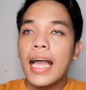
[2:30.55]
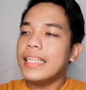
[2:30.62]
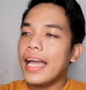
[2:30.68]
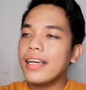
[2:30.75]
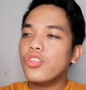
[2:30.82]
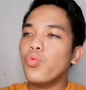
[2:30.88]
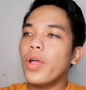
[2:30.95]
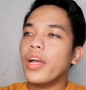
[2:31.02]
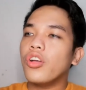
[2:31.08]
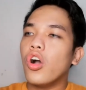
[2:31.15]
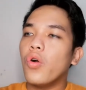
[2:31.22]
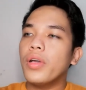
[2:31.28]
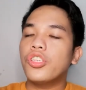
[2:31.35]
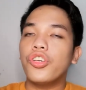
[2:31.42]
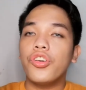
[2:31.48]
Next, we are
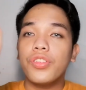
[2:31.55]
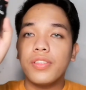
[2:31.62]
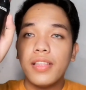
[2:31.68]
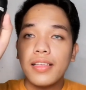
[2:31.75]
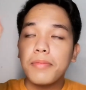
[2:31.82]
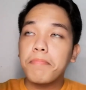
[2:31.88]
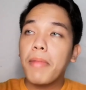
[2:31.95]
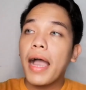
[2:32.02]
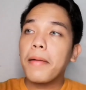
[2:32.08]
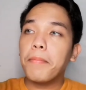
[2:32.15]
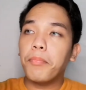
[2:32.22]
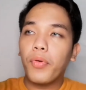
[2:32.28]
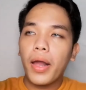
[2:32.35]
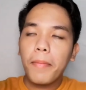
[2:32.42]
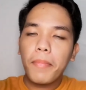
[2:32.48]
going to use this MAC
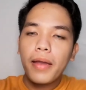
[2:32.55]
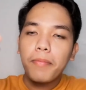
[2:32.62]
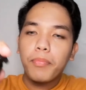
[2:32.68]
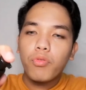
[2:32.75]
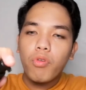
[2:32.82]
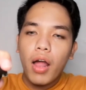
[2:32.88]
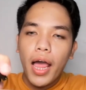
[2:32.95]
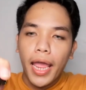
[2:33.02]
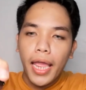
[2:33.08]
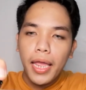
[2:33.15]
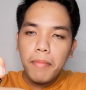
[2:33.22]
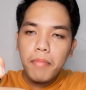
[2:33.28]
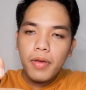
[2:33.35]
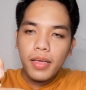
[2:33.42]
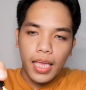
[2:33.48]
Prep and
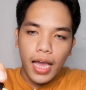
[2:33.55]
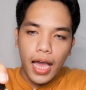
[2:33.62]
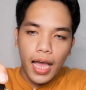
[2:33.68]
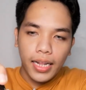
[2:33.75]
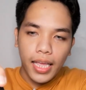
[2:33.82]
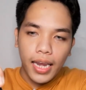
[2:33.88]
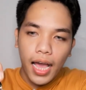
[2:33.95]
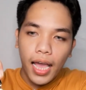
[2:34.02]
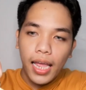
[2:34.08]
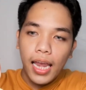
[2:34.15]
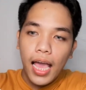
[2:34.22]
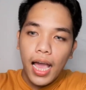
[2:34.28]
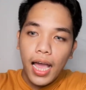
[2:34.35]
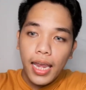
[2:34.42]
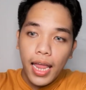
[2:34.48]
Prime. Yan,
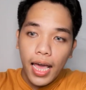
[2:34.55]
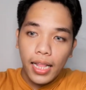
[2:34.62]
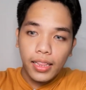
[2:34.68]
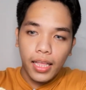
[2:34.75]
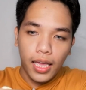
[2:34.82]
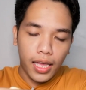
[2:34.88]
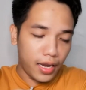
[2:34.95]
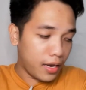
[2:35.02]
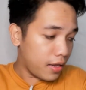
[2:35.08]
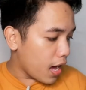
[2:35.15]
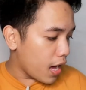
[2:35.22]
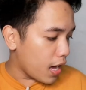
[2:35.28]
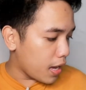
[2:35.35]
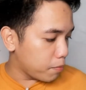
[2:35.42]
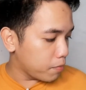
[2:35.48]
kinakailangan natin.
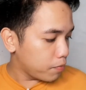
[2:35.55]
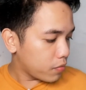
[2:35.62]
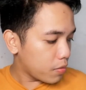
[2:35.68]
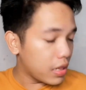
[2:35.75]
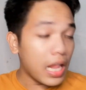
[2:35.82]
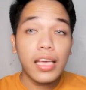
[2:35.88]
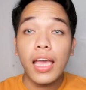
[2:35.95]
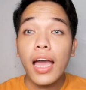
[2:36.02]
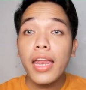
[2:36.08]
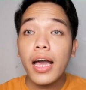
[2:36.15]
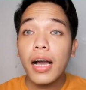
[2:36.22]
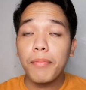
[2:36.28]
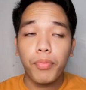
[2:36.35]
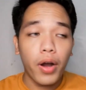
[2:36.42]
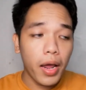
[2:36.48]
Lagyan
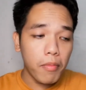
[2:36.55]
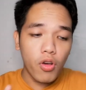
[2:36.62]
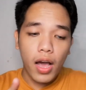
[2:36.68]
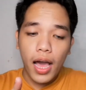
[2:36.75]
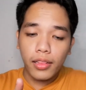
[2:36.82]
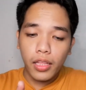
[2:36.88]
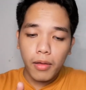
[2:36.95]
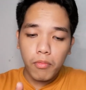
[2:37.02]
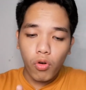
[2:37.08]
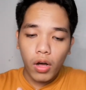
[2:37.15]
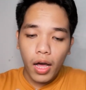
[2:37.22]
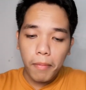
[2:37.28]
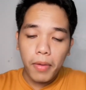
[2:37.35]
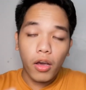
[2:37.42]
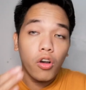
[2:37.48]
ng prime yung ating
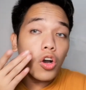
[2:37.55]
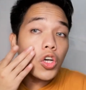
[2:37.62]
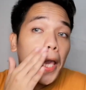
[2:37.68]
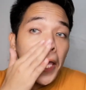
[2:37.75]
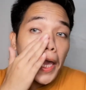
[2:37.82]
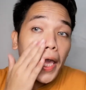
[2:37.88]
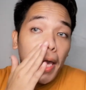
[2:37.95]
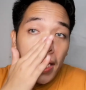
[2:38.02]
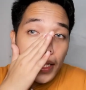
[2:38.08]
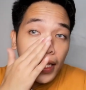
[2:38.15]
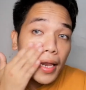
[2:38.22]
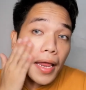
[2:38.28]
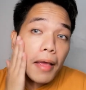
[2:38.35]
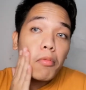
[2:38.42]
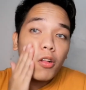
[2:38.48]
mukha because it
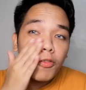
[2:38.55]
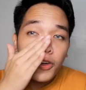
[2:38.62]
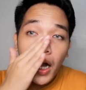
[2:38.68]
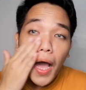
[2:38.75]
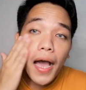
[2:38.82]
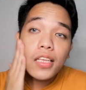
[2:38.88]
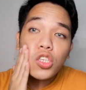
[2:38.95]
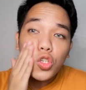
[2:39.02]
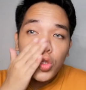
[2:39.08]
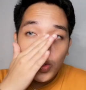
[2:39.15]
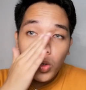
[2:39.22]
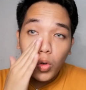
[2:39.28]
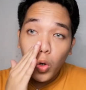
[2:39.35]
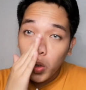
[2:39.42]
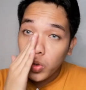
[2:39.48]
enable for us to
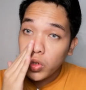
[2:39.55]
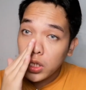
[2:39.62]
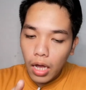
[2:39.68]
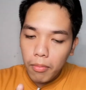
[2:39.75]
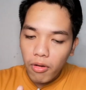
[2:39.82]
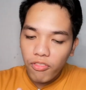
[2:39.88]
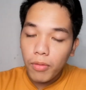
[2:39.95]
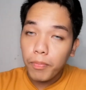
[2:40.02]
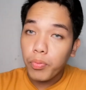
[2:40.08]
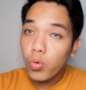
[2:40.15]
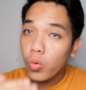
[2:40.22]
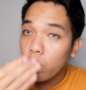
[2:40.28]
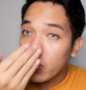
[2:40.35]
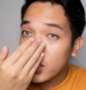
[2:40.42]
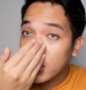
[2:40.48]
close some of the
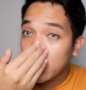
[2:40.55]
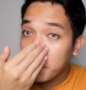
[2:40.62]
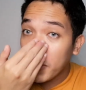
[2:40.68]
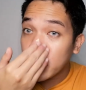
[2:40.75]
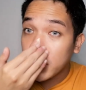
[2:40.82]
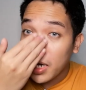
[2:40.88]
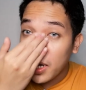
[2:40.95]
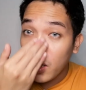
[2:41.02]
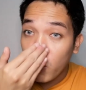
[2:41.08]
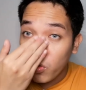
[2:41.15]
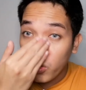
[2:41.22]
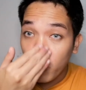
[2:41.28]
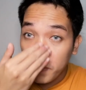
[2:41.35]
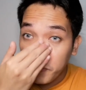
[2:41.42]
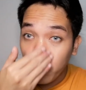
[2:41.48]
pores, especially
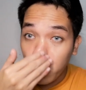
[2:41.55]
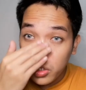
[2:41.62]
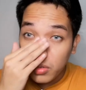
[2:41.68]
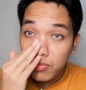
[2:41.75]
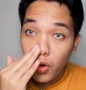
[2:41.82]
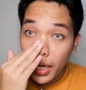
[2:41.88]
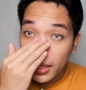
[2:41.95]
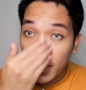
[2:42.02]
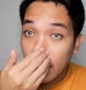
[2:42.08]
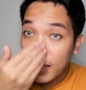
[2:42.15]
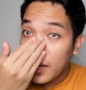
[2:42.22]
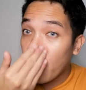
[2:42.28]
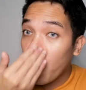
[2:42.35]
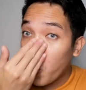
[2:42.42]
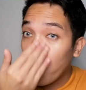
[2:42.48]
kung yung pores mo ay
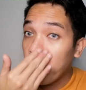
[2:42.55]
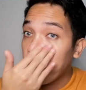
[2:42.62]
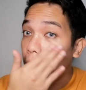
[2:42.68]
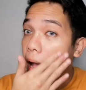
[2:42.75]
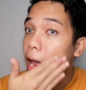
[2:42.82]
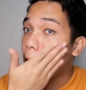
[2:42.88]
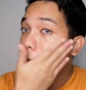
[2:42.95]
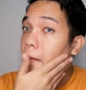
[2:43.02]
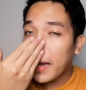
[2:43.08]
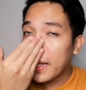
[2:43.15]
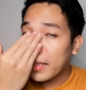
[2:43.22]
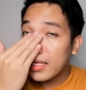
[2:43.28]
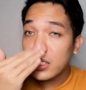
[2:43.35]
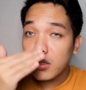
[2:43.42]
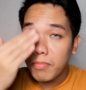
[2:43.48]
talagang open. Para
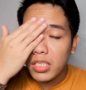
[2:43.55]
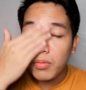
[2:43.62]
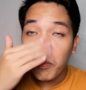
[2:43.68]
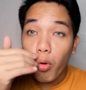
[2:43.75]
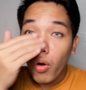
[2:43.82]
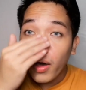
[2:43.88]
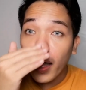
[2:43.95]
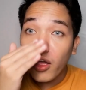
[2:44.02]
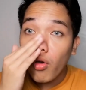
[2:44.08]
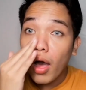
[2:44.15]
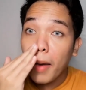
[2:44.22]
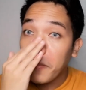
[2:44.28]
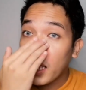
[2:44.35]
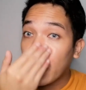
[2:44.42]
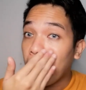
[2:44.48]
at least mas bongga yung
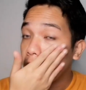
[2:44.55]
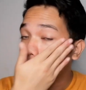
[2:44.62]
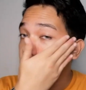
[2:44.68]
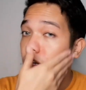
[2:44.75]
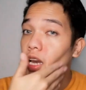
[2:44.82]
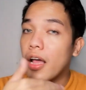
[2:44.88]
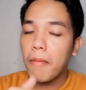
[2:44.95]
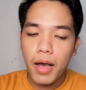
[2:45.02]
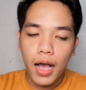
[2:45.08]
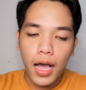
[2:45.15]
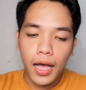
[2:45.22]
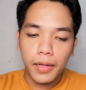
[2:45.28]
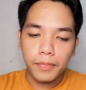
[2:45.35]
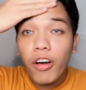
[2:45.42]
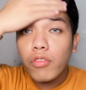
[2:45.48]
application ng
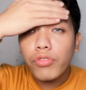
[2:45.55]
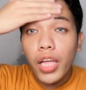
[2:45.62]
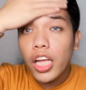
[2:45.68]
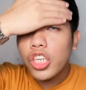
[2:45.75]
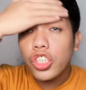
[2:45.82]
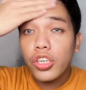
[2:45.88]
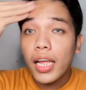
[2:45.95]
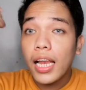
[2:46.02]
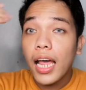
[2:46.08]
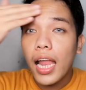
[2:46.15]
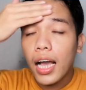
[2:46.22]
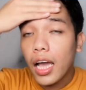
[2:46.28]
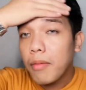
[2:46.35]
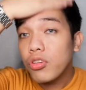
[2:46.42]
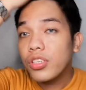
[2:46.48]
mga foundation na
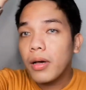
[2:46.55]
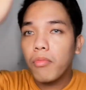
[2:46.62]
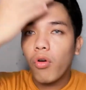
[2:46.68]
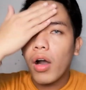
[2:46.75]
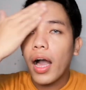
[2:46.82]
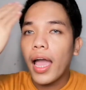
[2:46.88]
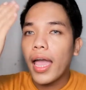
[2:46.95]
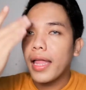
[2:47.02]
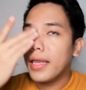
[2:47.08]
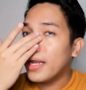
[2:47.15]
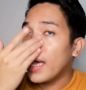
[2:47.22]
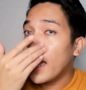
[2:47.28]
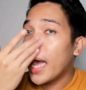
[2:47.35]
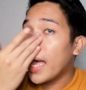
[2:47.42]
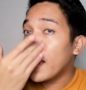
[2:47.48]
ilalagay mo sa mukha. And
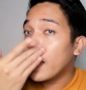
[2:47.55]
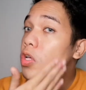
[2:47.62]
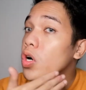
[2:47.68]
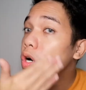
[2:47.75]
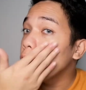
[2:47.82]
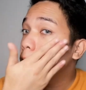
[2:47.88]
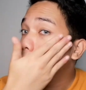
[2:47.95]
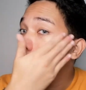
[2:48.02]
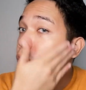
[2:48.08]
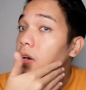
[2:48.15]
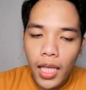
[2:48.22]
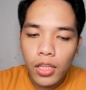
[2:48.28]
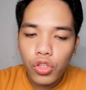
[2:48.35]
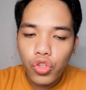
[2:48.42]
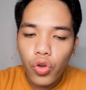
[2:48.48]
then, so
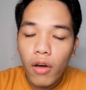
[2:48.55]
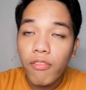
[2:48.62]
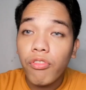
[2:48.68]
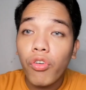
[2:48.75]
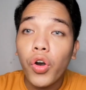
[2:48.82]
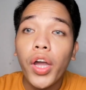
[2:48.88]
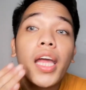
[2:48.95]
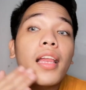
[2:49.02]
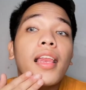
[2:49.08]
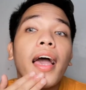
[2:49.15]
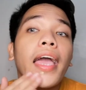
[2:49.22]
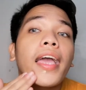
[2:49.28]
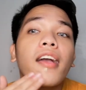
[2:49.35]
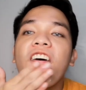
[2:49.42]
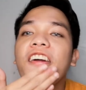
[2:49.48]
it to avoid
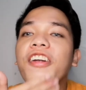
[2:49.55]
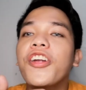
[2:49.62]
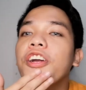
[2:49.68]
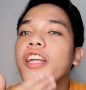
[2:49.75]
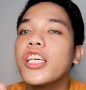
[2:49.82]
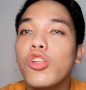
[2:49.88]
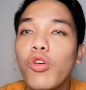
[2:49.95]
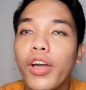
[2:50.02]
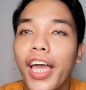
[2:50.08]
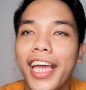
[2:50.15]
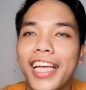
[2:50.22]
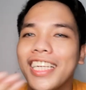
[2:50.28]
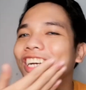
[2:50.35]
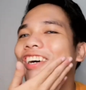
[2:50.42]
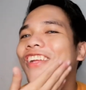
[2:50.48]
like further
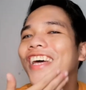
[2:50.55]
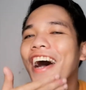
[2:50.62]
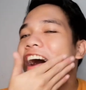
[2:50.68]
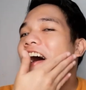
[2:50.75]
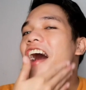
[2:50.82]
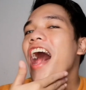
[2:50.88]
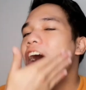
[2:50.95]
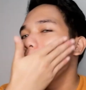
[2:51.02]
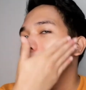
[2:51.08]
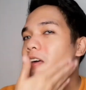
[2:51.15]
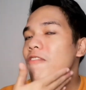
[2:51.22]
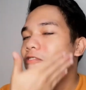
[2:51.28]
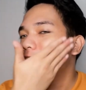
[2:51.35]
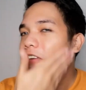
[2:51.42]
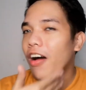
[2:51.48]
dislocation. I
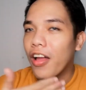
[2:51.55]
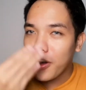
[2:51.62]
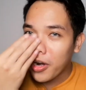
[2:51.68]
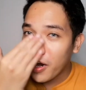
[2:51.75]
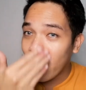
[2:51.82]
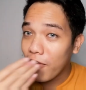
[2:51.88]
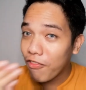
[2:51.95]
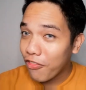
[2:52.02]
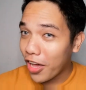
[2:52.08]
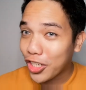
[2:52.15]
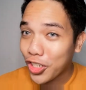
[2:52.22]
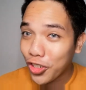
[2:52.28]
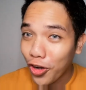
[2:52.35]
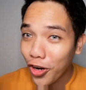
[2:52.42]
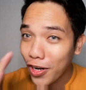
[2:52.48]
mean, further
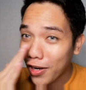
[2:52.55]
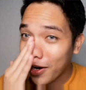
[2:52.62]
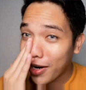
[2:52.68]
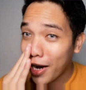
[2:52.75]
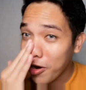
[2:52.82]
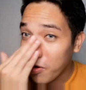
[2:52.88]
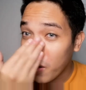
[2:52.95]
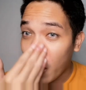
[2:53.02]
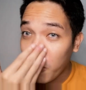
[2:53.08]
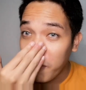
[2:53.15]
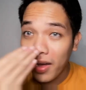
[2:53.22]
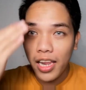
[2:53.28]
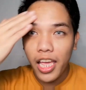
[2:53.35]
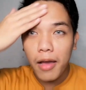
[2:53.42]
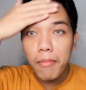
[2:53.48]
infection or anong
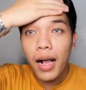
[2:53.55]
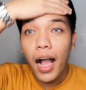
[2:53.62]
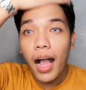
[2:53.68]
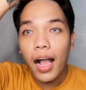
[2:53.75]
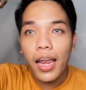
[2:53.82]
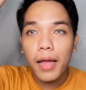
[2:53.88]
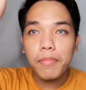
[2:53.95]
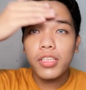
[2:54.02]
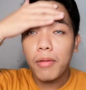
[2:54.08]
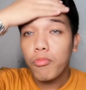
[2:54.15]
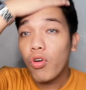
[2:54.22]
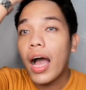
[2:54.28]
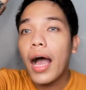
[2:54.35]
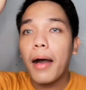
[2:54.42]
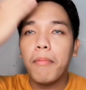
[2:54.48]
anomaly yung magaganap sa
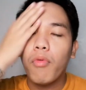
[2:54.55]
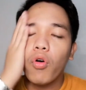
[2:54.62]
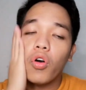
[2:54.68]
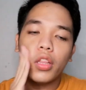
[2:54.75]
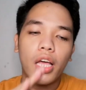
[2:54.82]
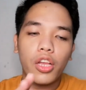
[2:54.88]
mukha mo.